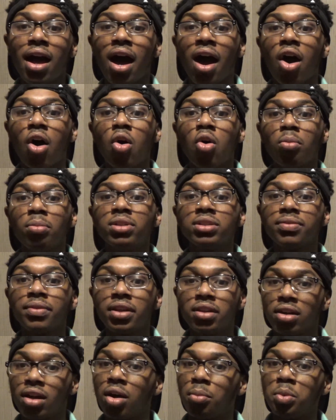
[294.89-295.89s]
I hope this
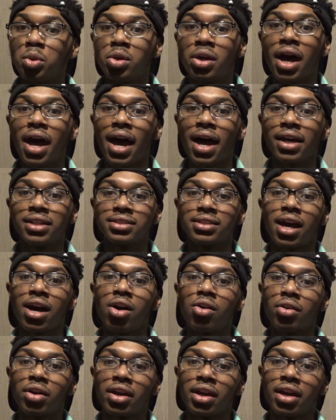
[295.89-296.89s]
video helped you guys
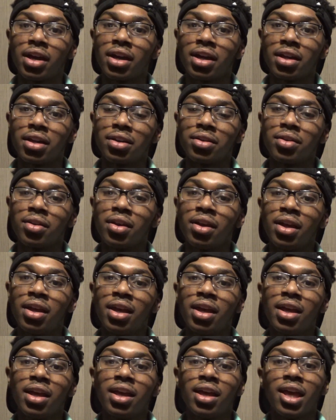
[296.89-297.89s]
out, and
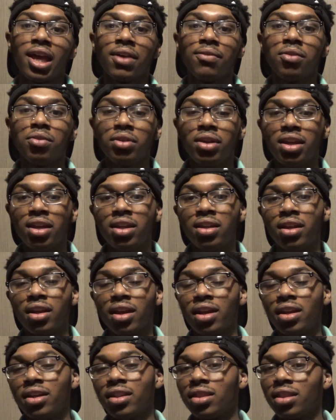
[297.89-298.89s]
If you need
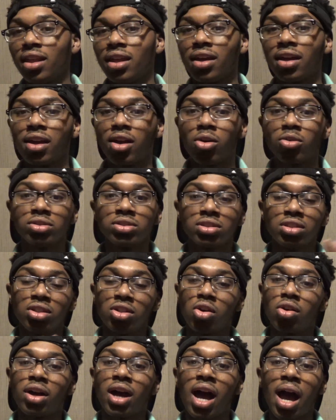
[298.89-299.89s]
anything else, you
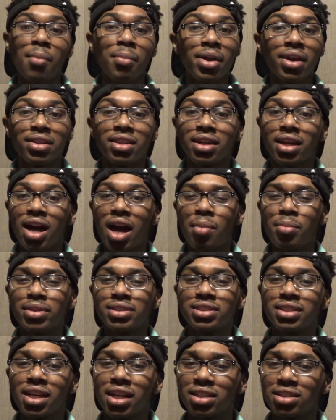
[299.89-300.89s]
know, comment in the comment
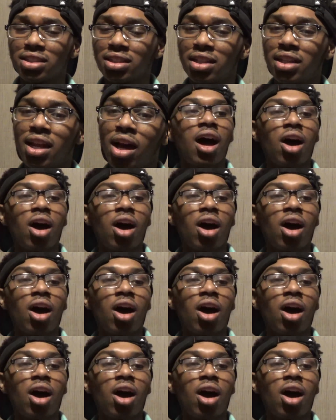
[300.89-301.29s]
section.